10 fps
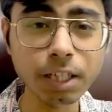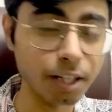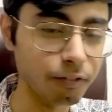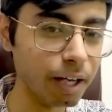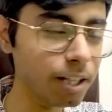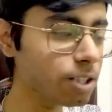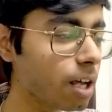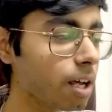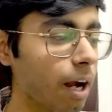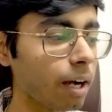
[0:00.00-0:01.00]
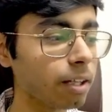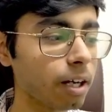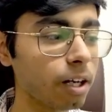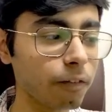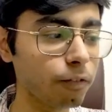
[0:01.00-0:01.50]
revised and they are
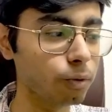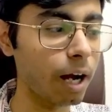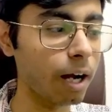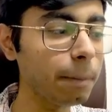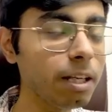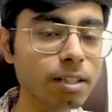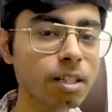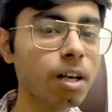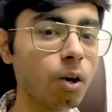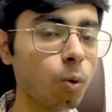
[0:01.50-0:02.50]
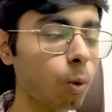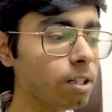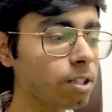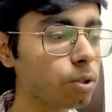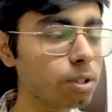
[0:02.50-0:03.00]
in review that means
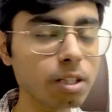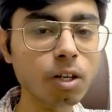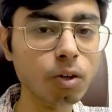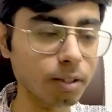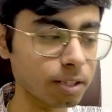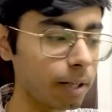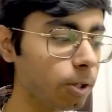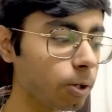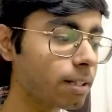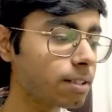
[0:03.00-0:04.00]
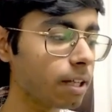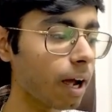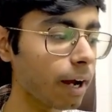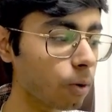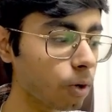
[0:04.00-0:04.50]
once you see a concept you can say
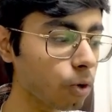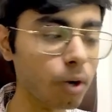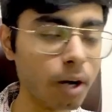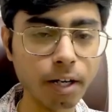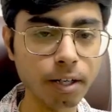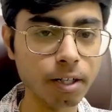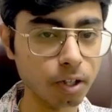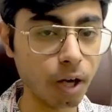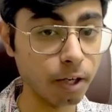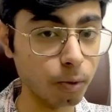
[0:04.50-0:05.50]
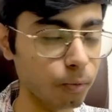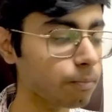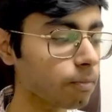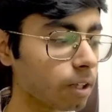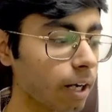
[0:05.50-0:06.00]
i don't know right i know
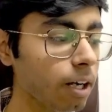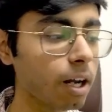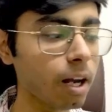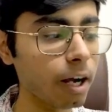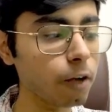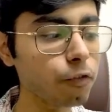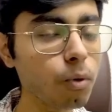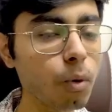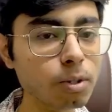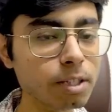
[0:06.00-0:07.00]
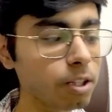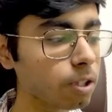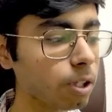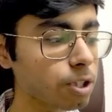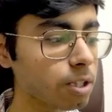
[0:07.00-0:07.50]
right and if you want to see the
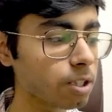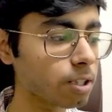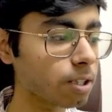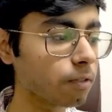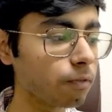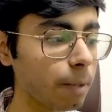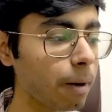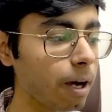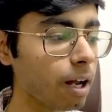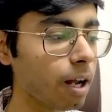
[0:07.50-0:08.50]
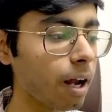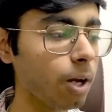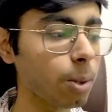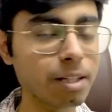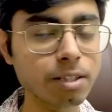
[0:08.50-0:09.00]
solution just flip it and
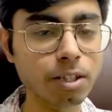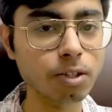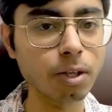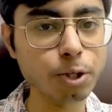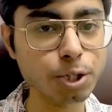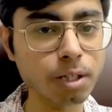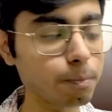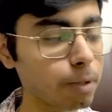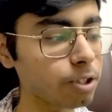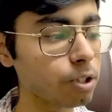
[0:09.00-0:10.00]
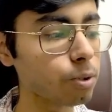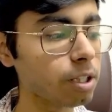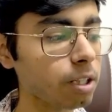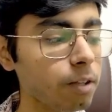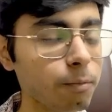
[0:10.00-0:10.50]
you can see the solution plus you
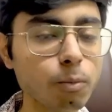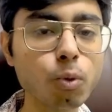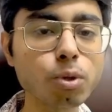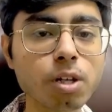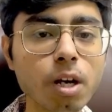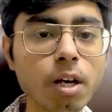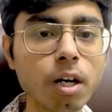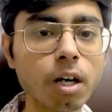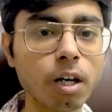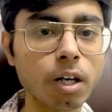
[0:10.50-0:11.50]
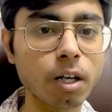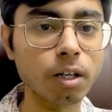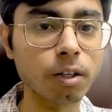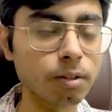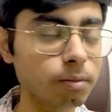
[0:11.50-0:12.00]
see the most
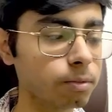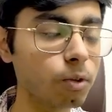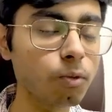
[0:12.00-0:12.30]
uh, you know